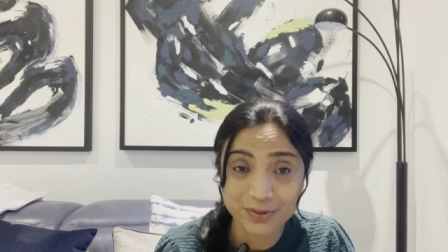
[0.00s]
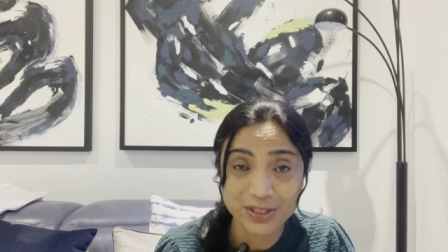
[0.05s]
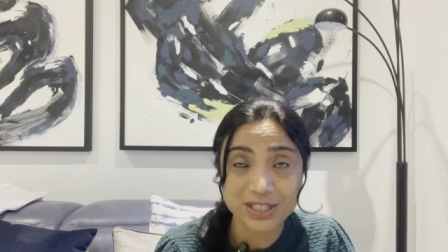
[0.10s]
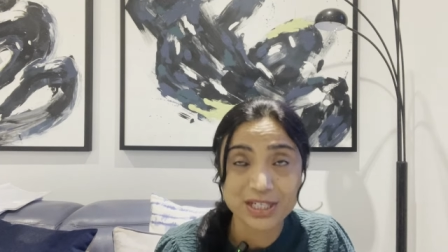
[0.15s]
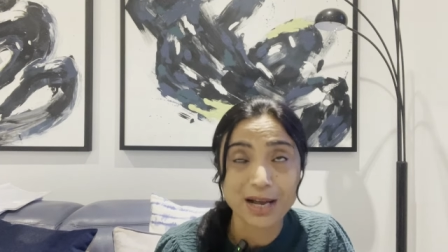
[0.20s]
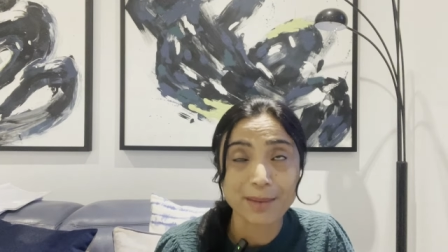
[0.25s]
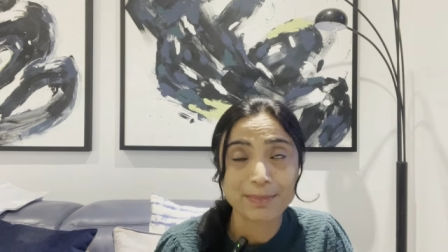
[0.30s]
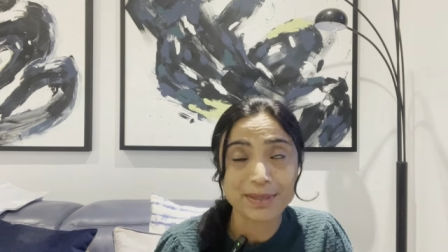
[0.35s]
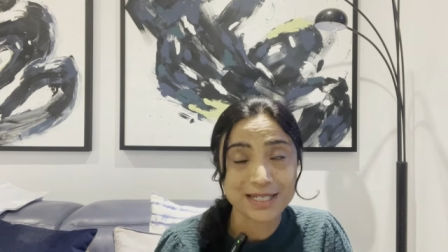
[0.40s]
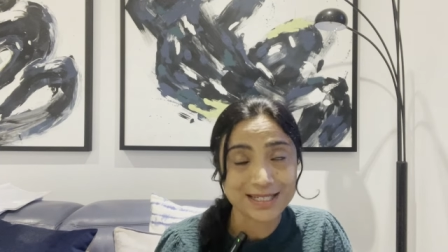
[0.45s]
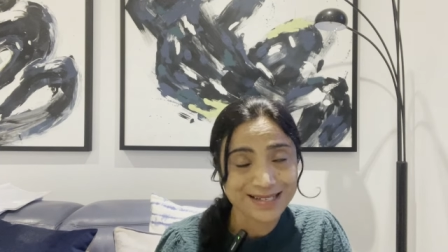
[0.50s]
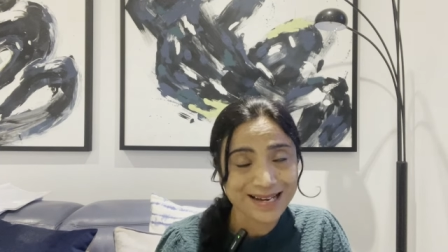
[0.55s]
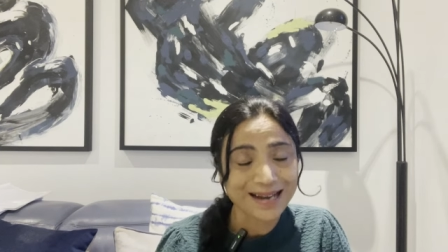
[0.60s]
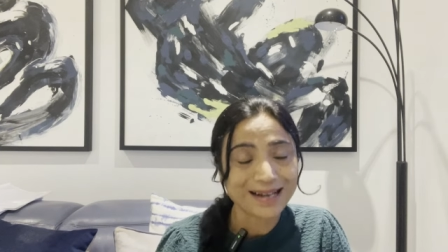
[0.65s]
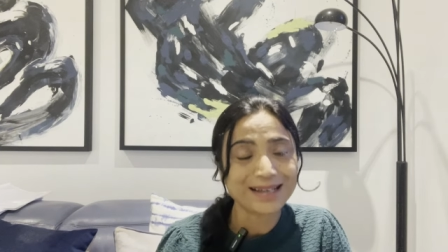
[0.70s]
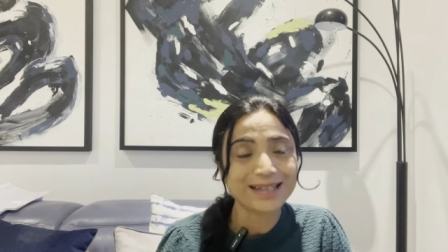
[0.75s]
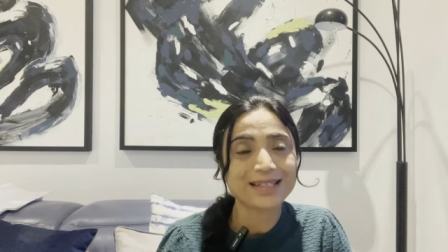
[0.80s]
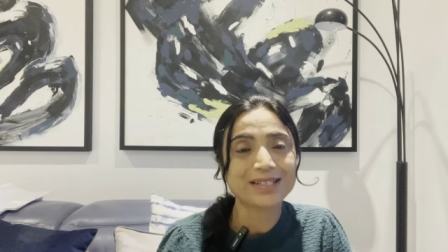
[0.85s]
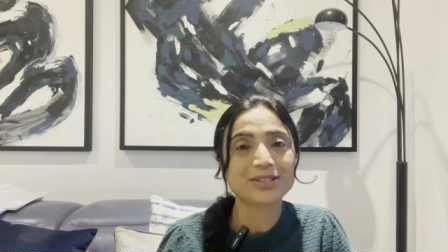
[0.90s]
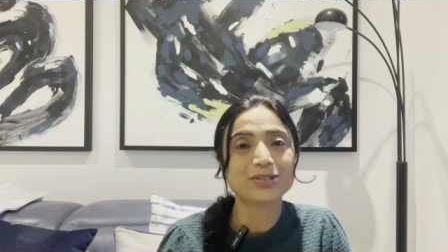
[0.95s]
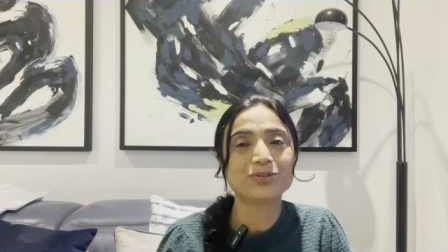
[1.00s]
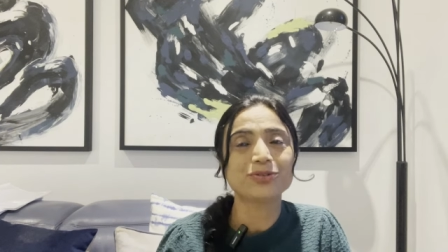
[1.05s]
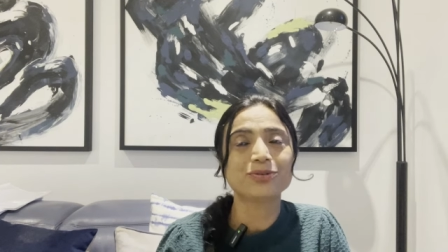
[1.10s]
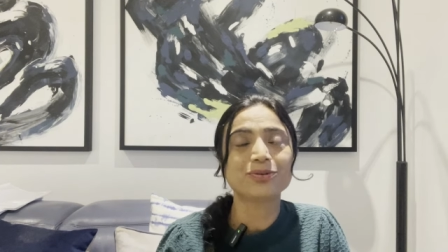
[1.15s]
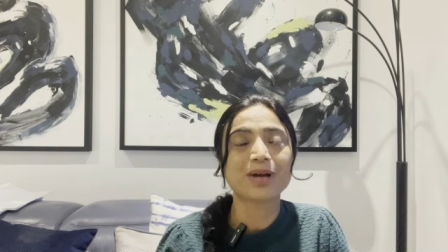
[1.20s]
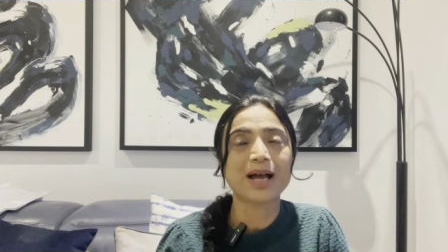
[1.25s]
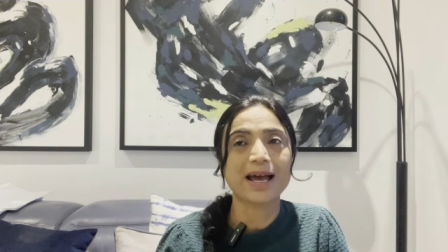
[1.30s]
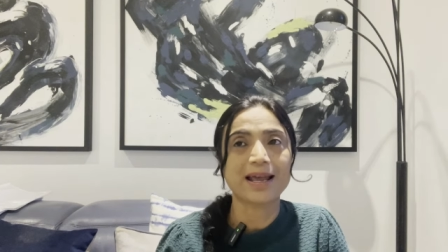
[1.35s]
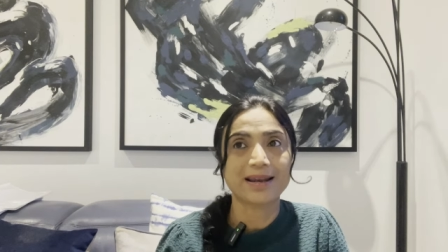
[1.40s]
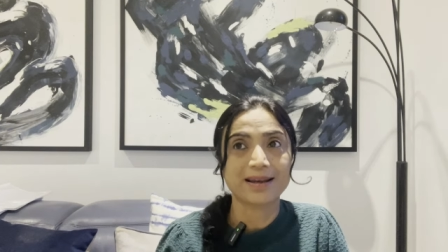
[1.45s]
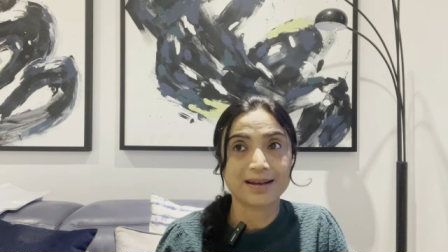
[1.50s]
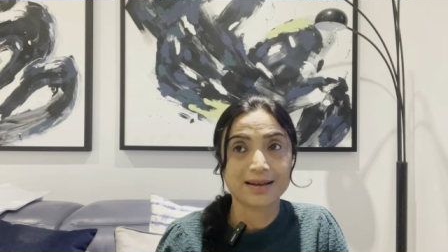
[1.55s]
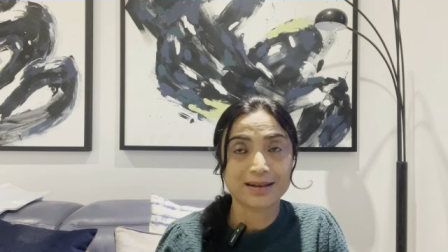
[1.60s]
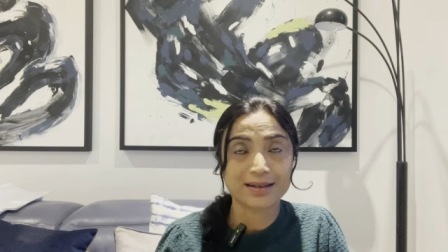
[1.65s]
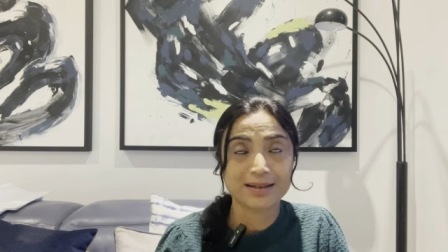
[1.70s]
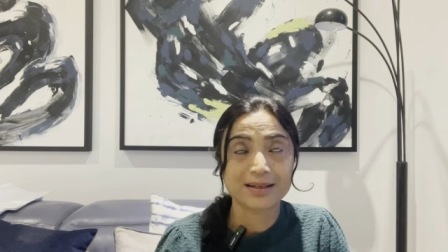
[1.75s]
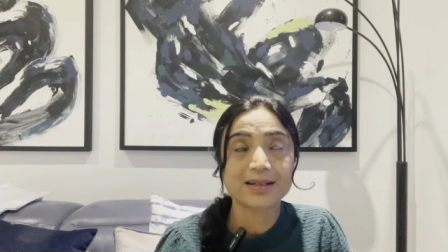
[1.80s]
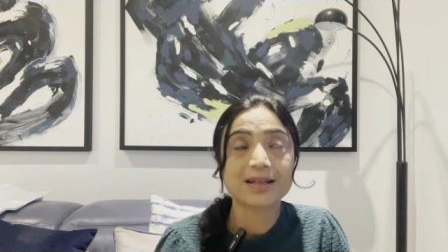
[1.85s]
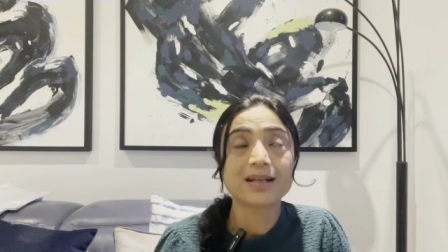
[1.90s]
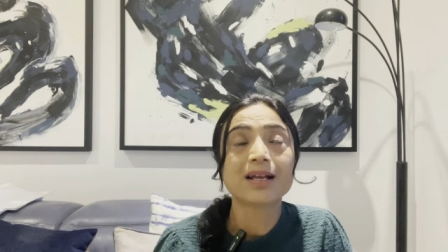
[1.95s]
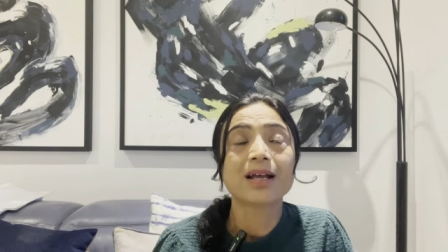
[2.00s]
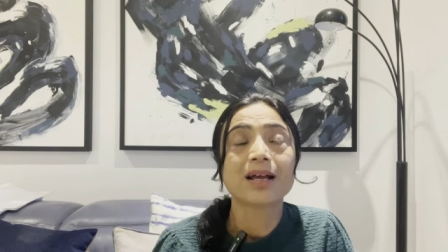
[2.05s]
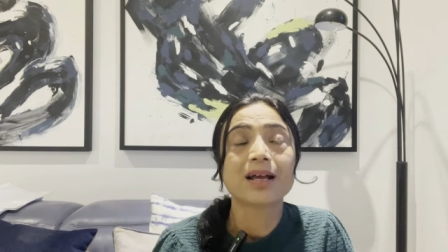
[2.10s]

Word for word: which I've been telling you, and uh,